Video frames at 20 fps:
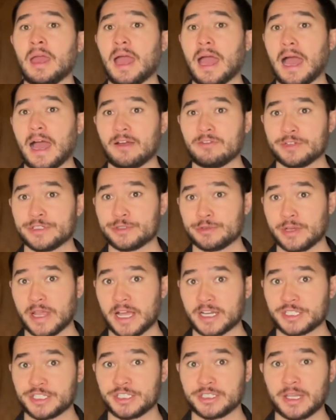average
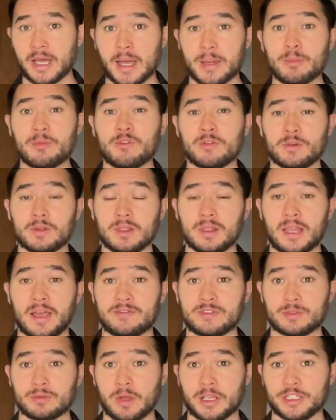reaction time for a
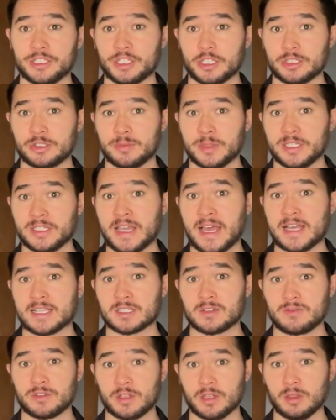left-right judgment
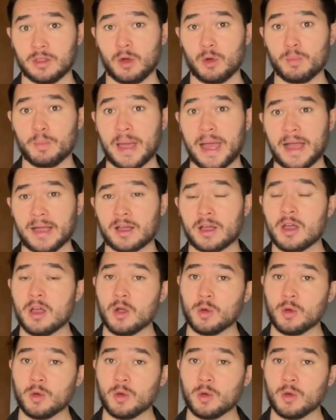task for the low back